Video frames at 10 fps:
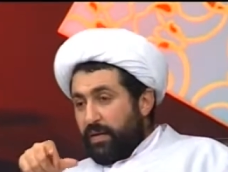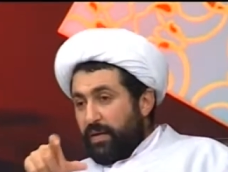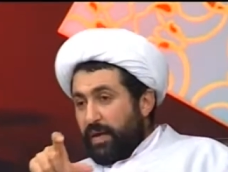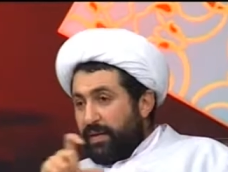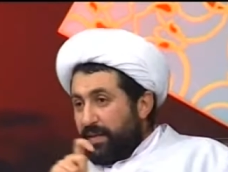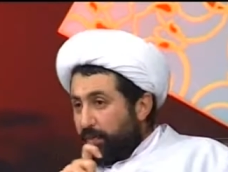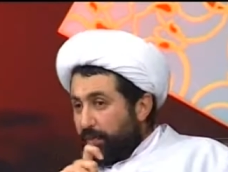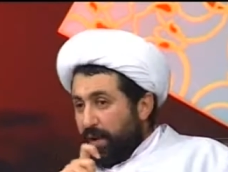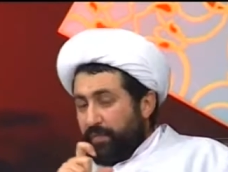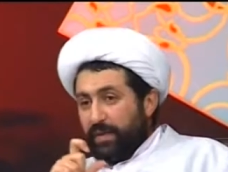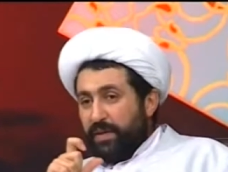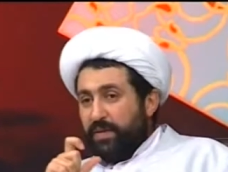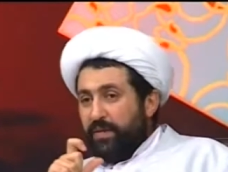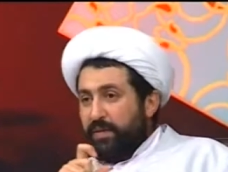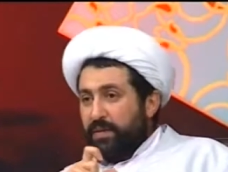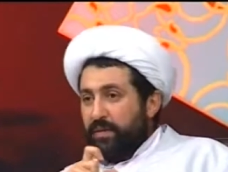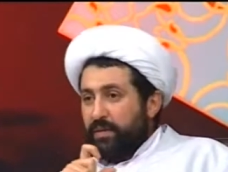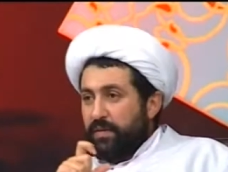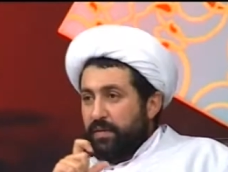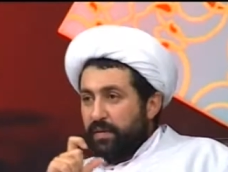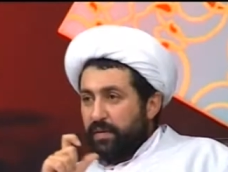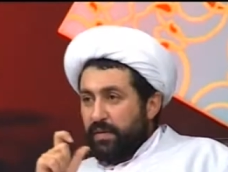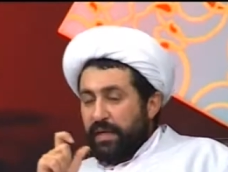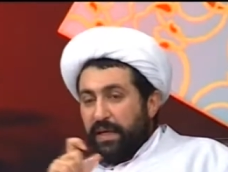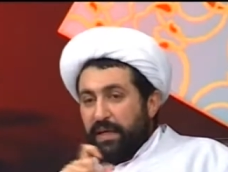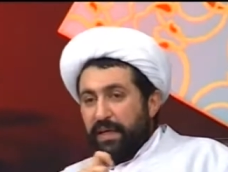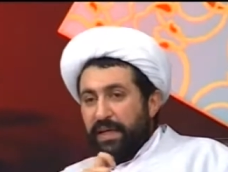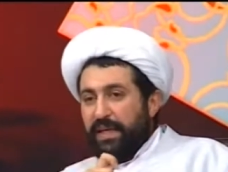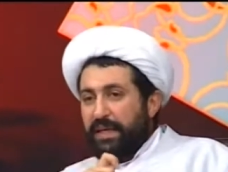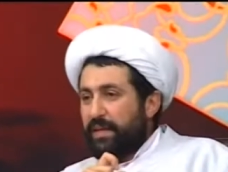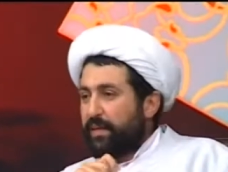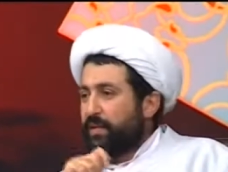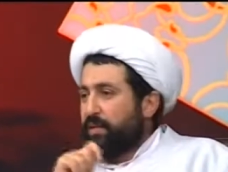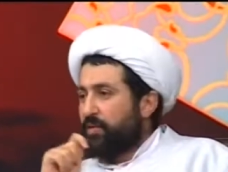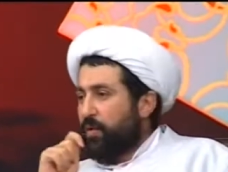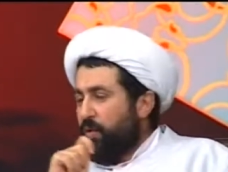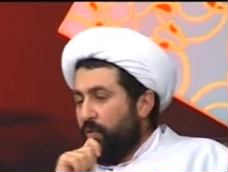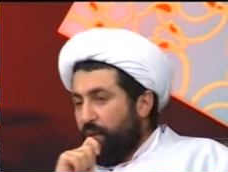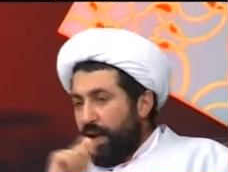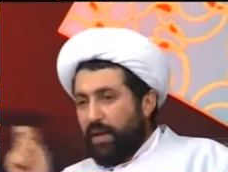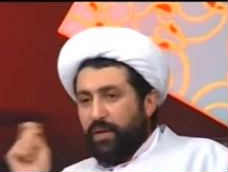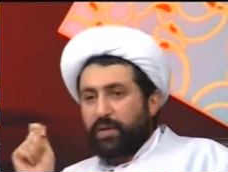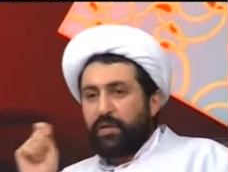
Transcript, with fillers: that the prophet in no way